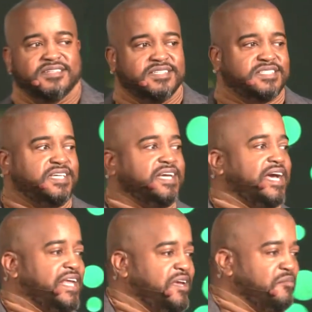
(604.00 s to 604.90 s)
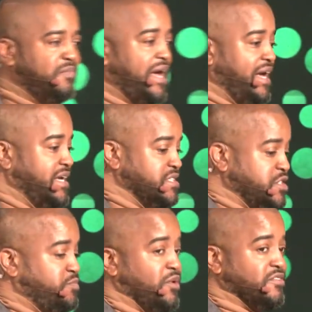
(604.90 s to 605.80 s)
she got hit by a
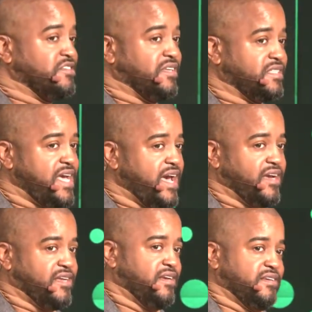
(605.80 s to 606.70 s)
spiritual attack.